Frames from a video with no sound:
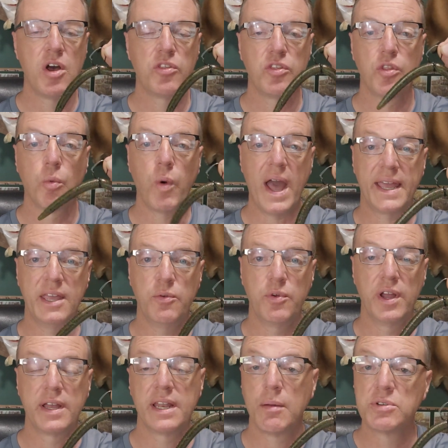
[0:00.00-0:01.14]
the Wacky
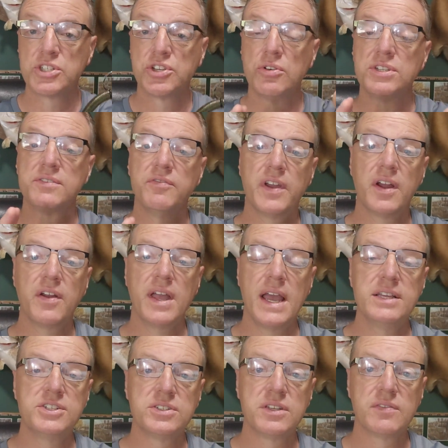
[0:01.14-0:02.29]
Rig. And I'm going to show you some
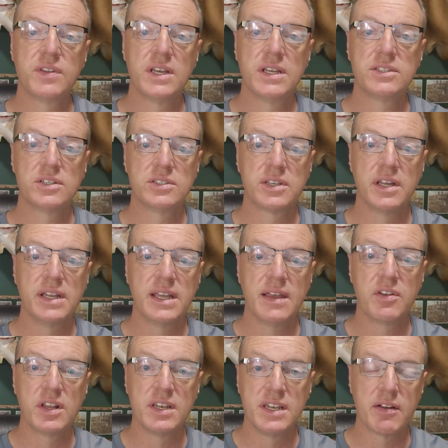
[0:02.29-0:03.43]
variations of this. It's going to give
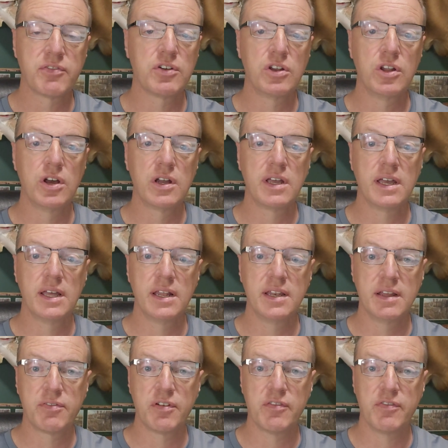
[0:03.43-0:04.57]
it a different look and a
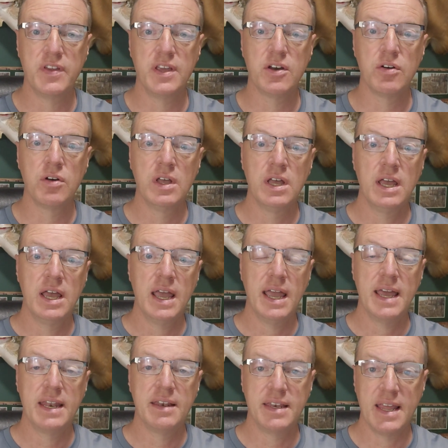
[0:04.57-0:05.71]
different feel,
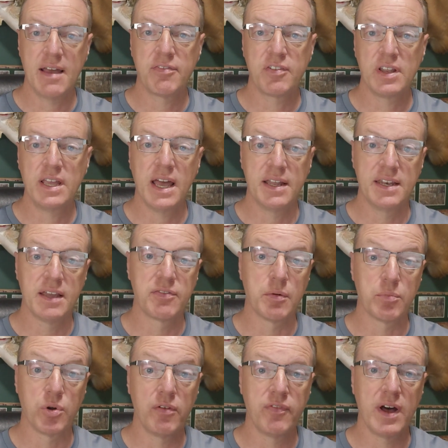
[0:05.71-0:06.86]
and definitely a different
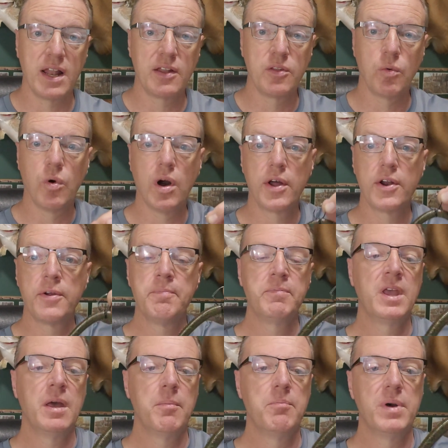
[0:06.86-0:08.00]
profile in the water.
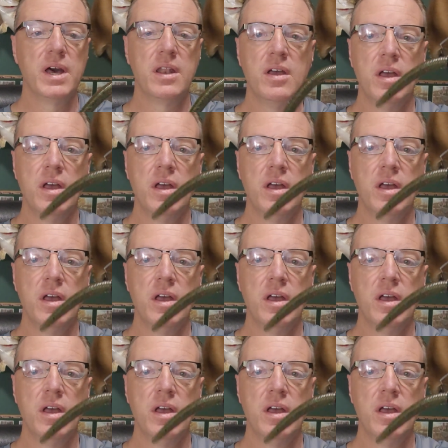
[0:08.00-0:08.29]
But